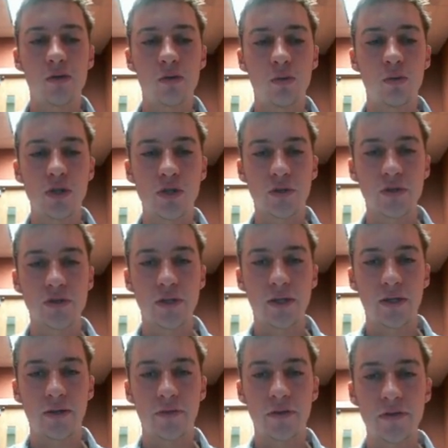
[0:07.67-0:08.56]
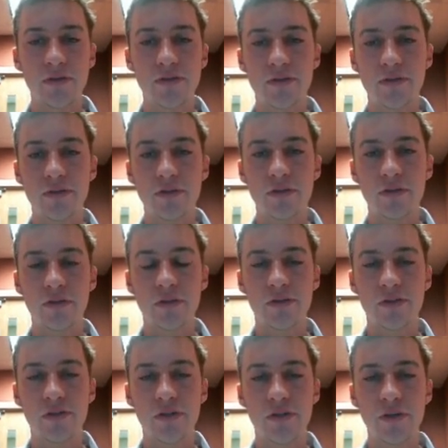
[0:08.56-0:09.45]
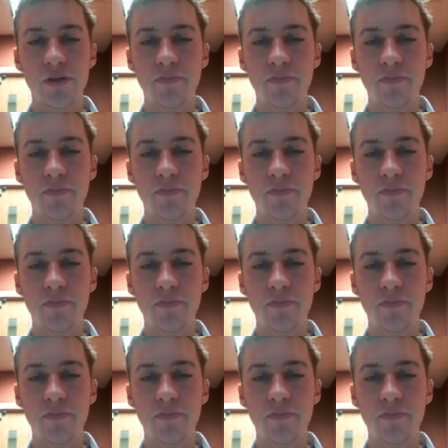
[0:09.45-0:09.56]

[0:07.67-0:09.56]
which looks like this, as you can see.